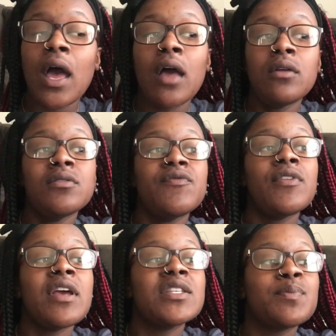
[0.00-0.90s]
I don't
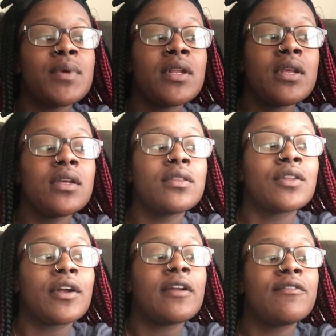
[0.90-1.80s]
feel like spending
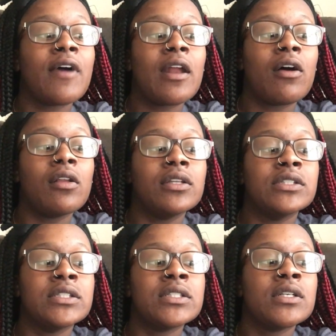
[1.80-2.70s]

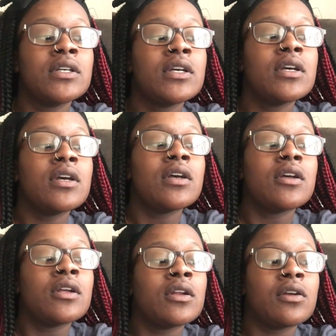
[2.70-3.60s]
$35
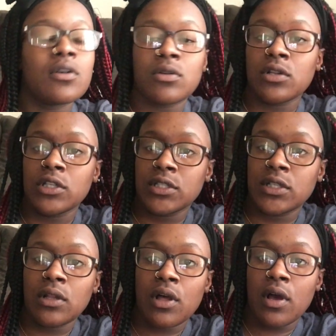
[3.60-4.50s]
to go to the
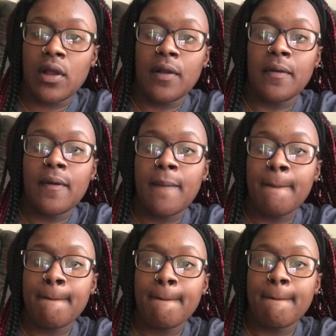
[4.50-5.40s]
salon.
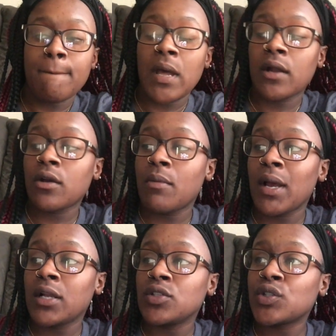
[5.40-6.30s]
I'm about to go
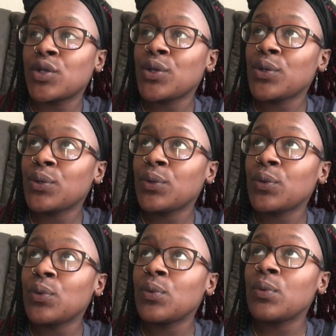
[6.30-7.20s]
back to
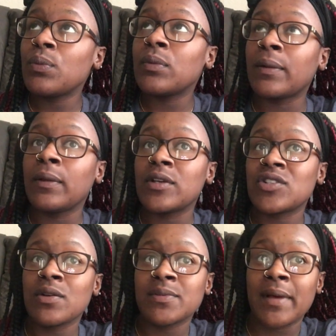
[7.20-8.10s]
school.
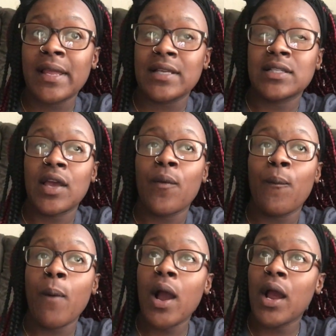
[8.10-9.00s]
Yesterday was my last day of
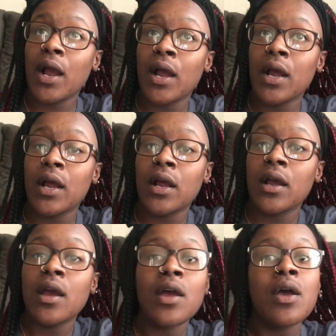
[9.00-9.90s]

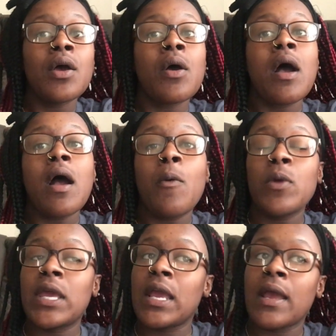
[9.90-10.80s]
work.
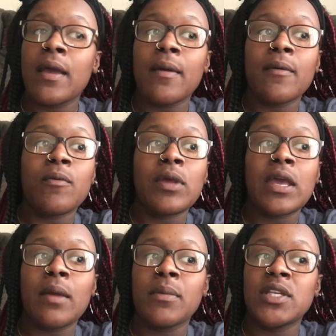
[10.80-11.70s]
We can't
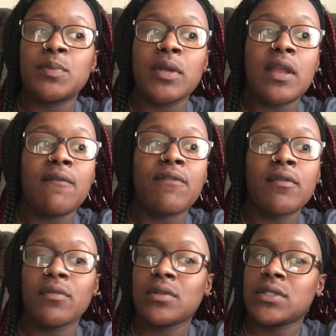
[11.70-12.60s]
be spending
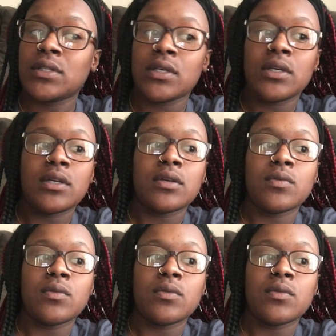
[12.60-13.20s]
frivolously.